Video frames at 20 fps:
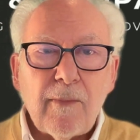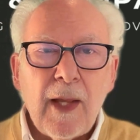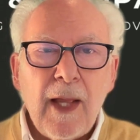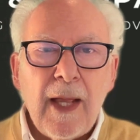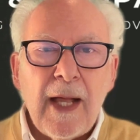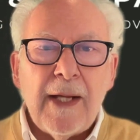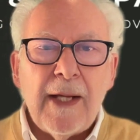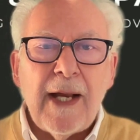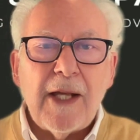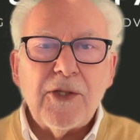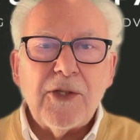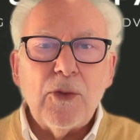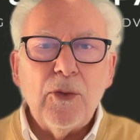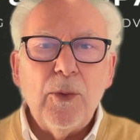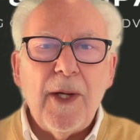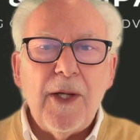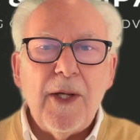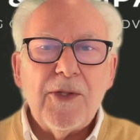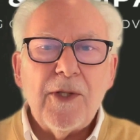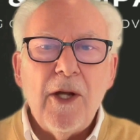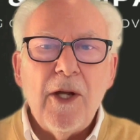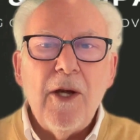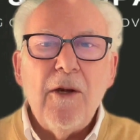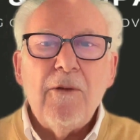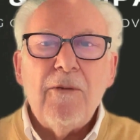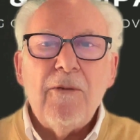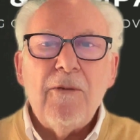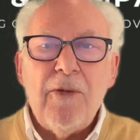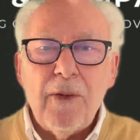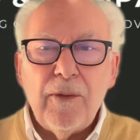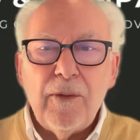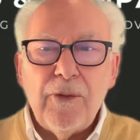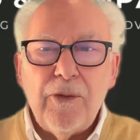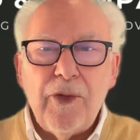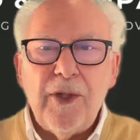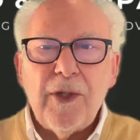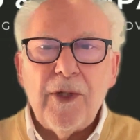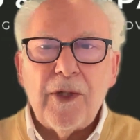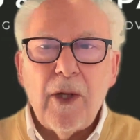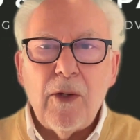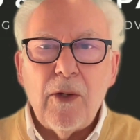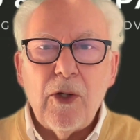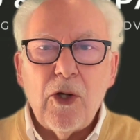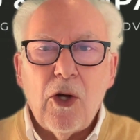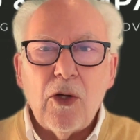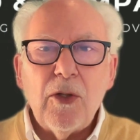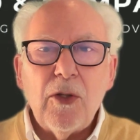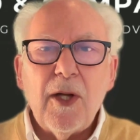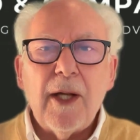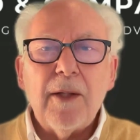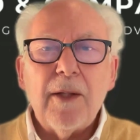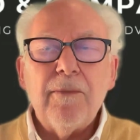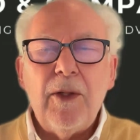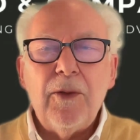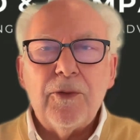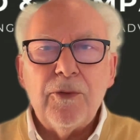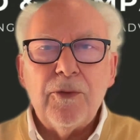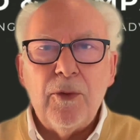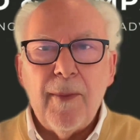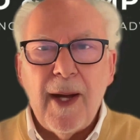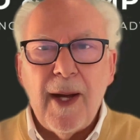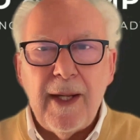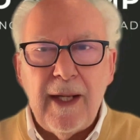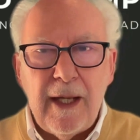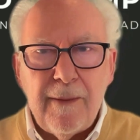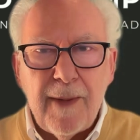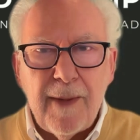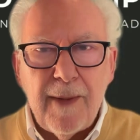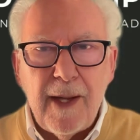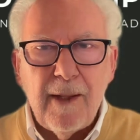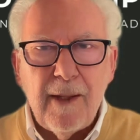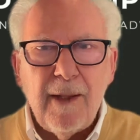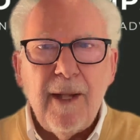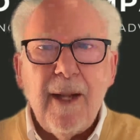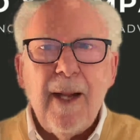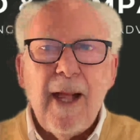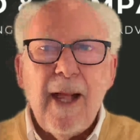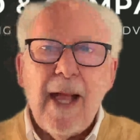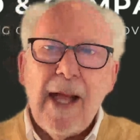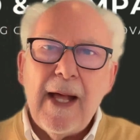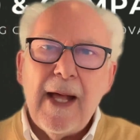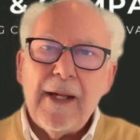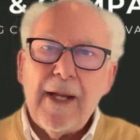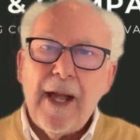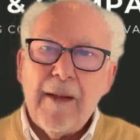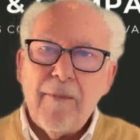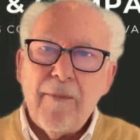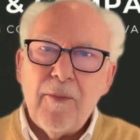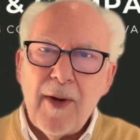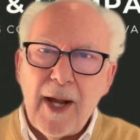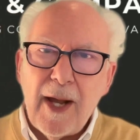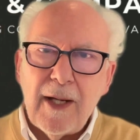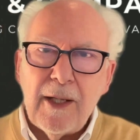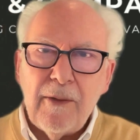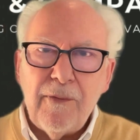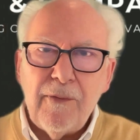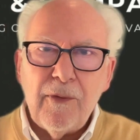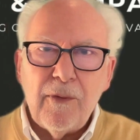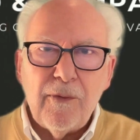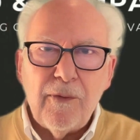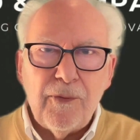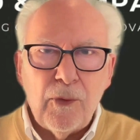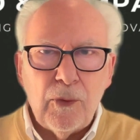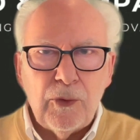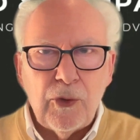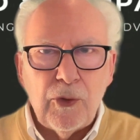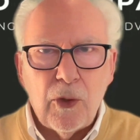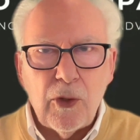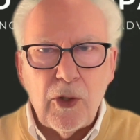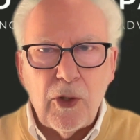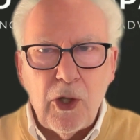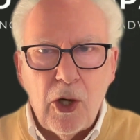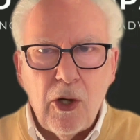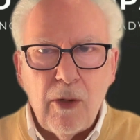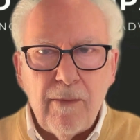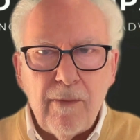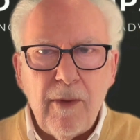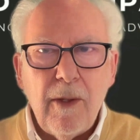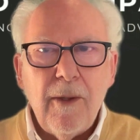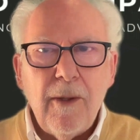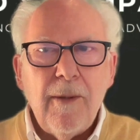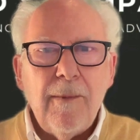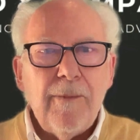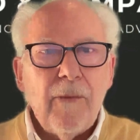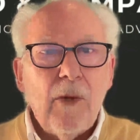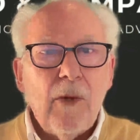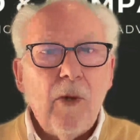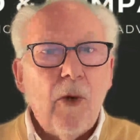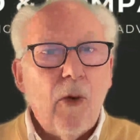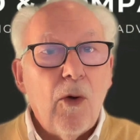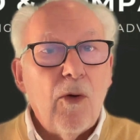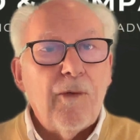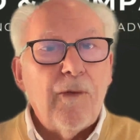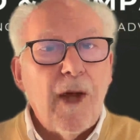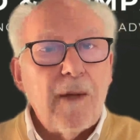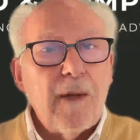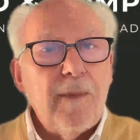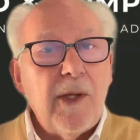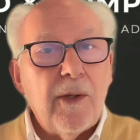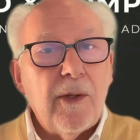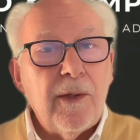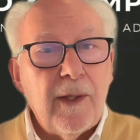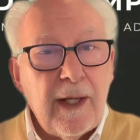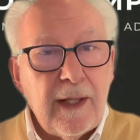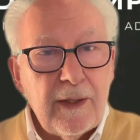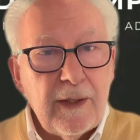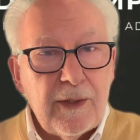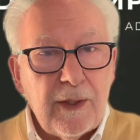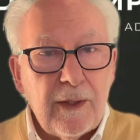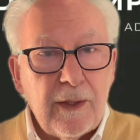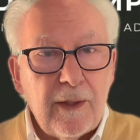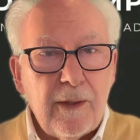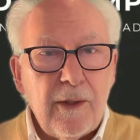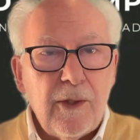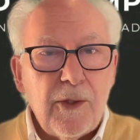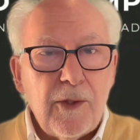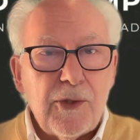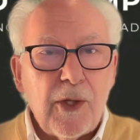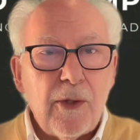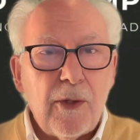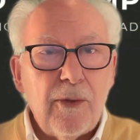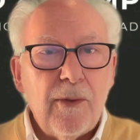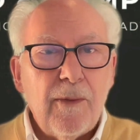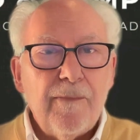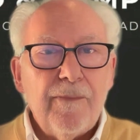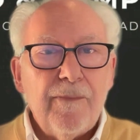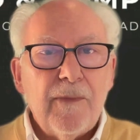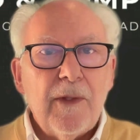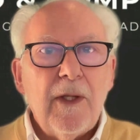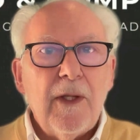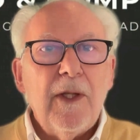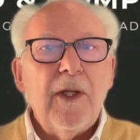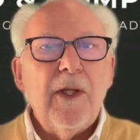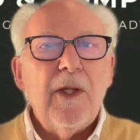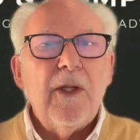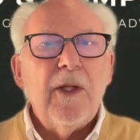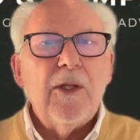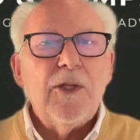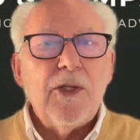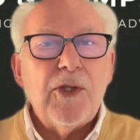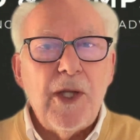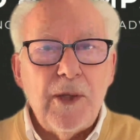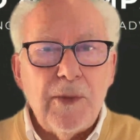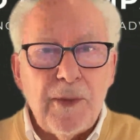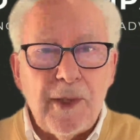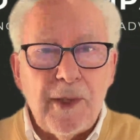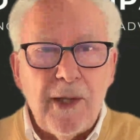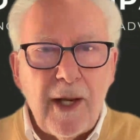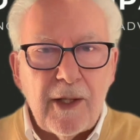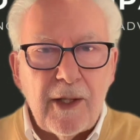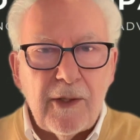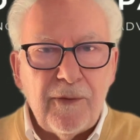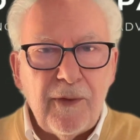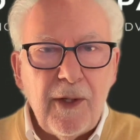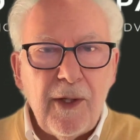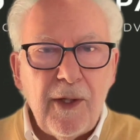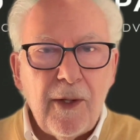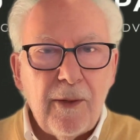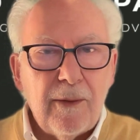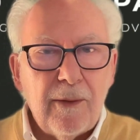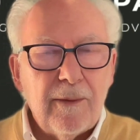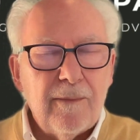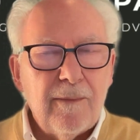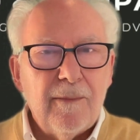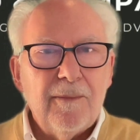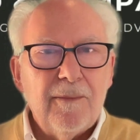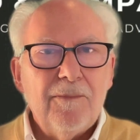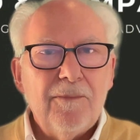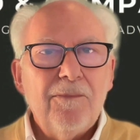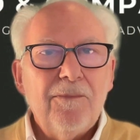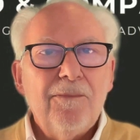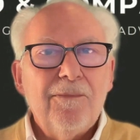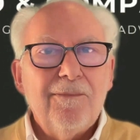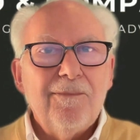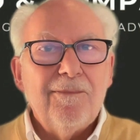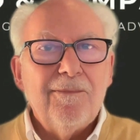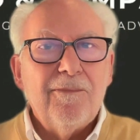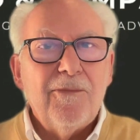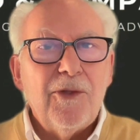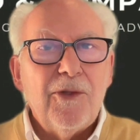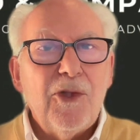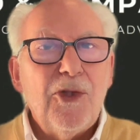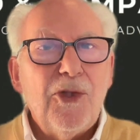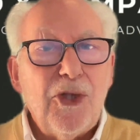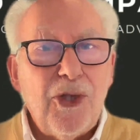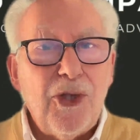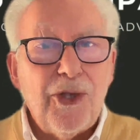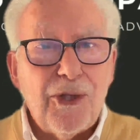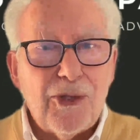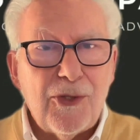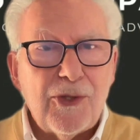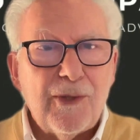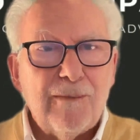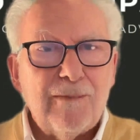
And as always, feel free to go and contact me through my email at mratcliffe@full.com or find me on LinkedIn. So see you in the next video. Cheers.